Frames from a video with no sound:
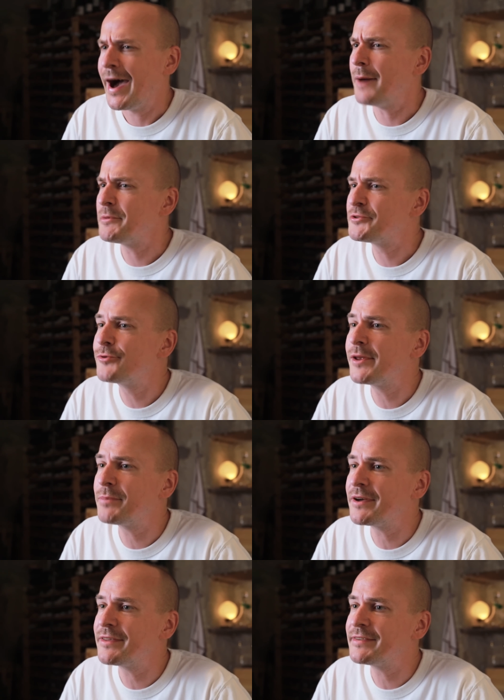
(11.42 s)
I'm intrigued
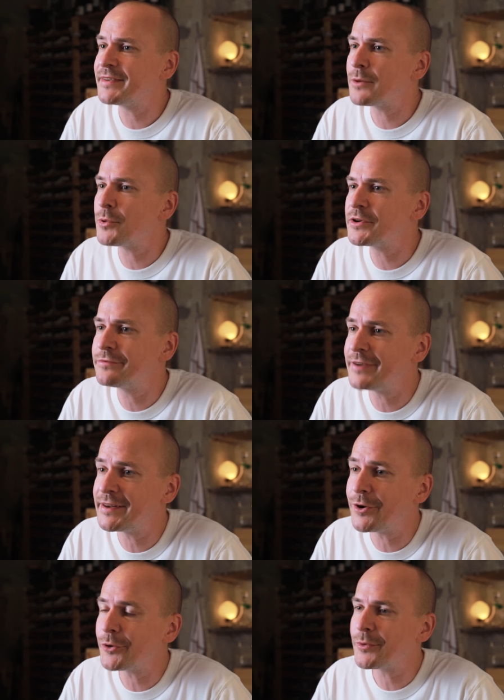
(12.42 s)
by this and I want to
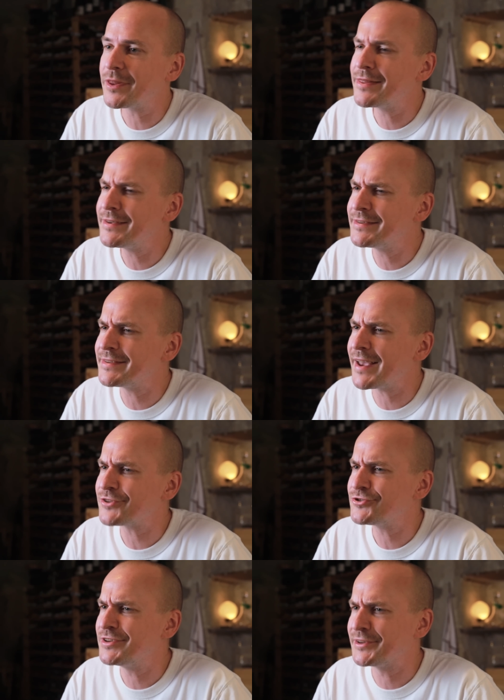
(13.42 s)
find out whether this is
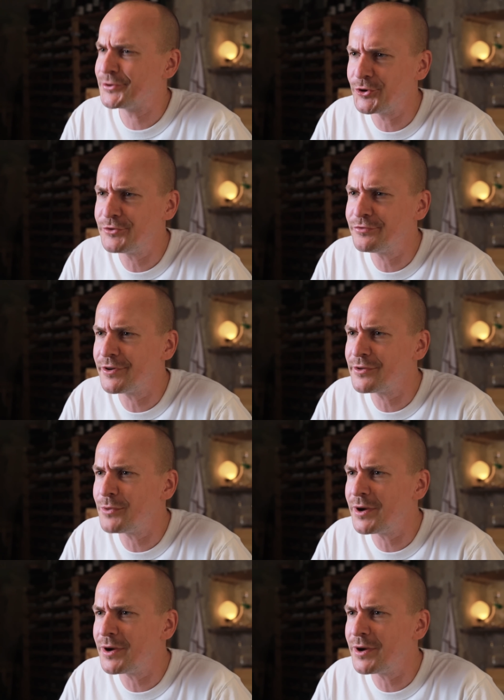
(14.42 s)
actually good for the